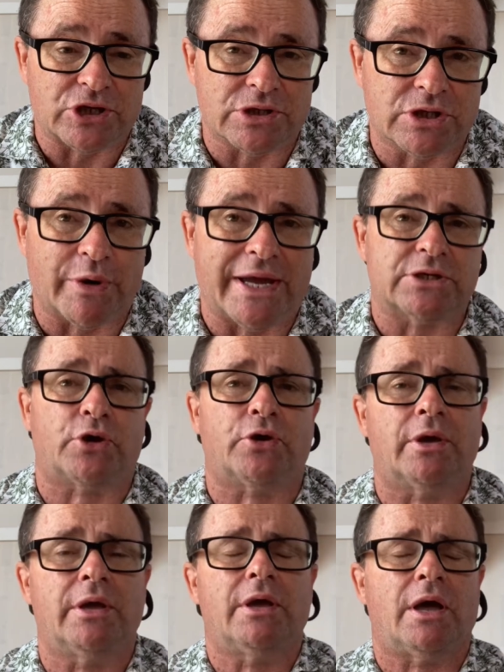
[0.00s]
So he has
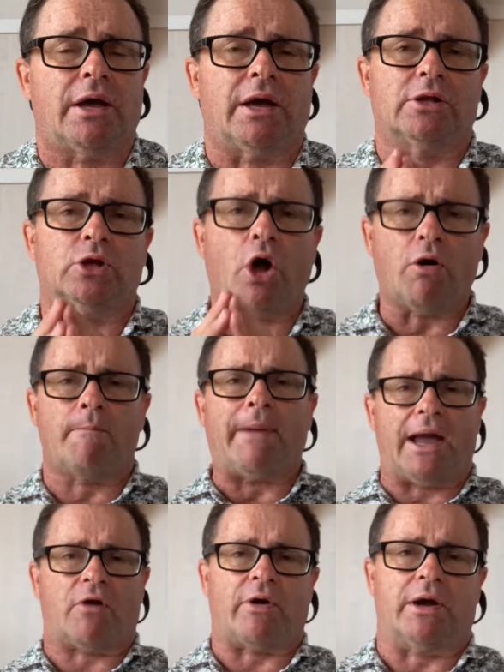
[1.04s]
a long
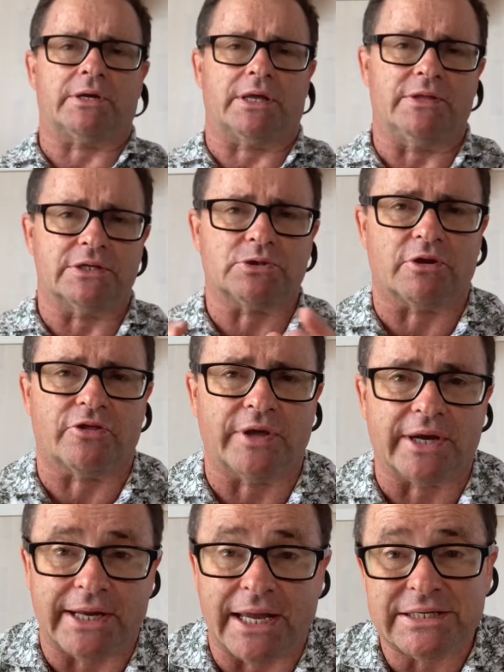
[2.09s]
background in this sort of thing,
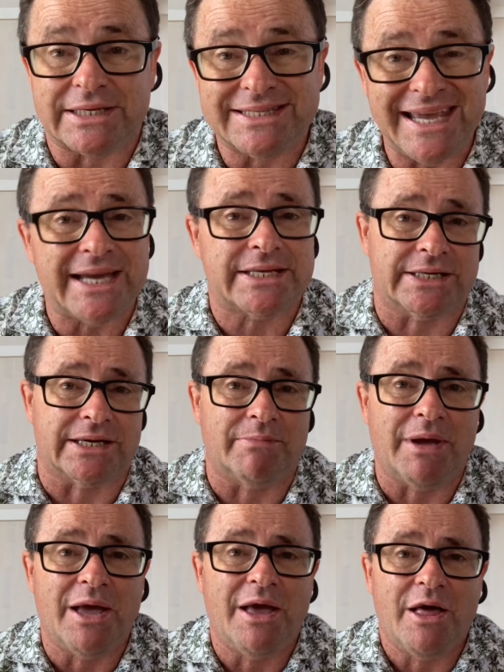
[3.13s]
and he has a tech team
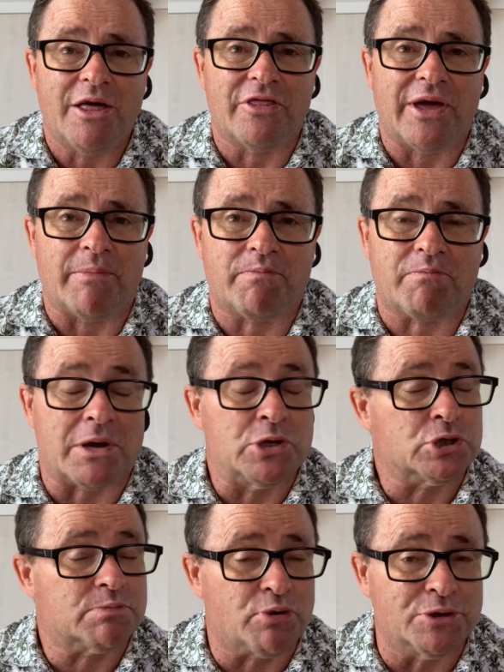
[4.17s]
that can
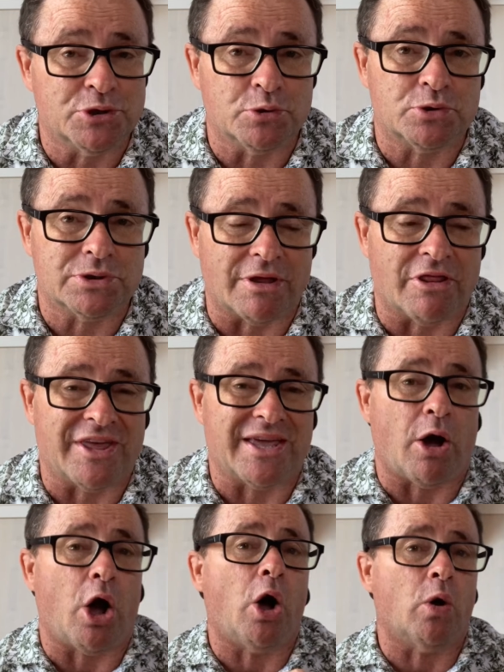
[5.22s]
just produce the
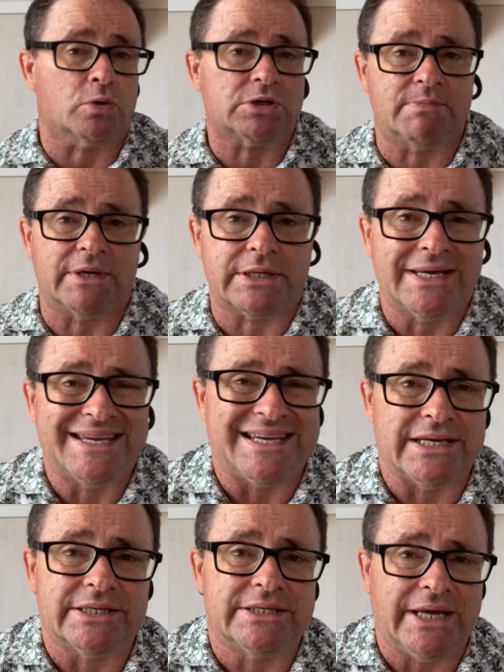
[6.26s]
ultimate
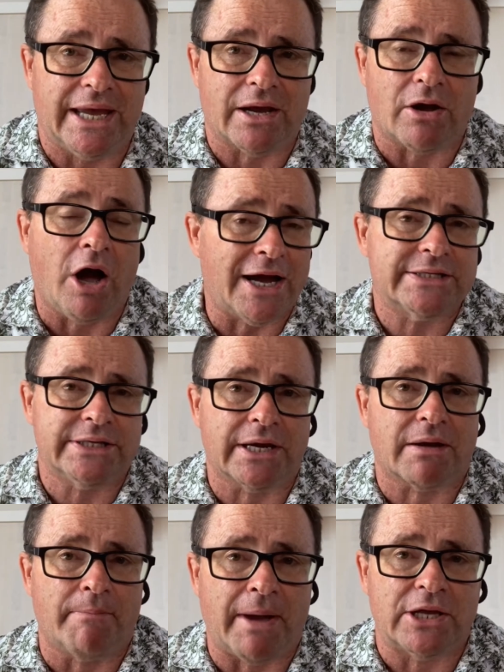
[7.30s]
in high-tech
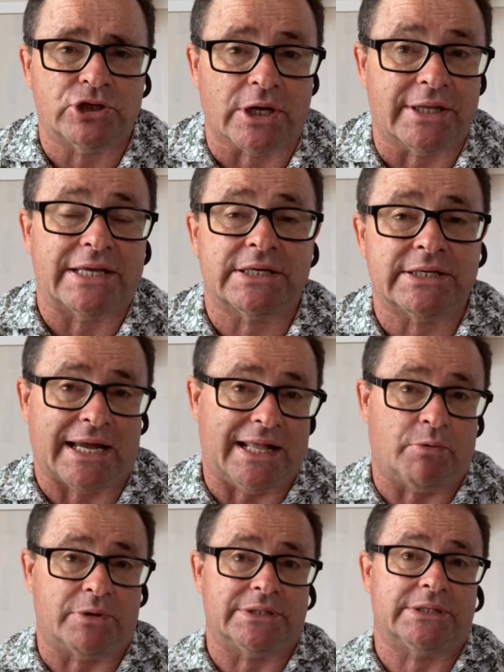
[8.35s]
magic, and that's exactly
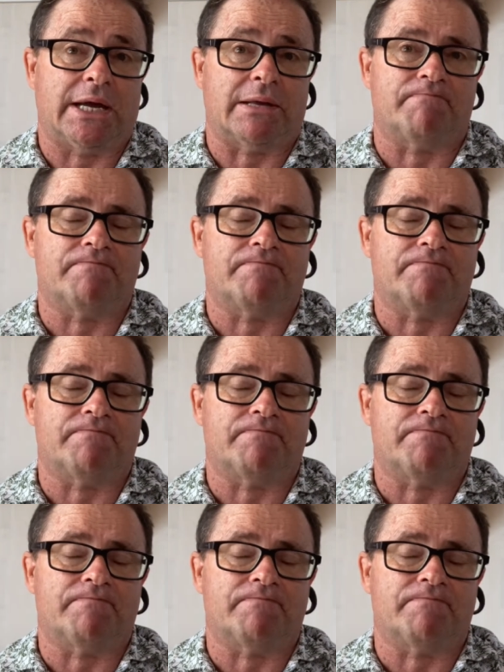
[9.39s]
what he's done.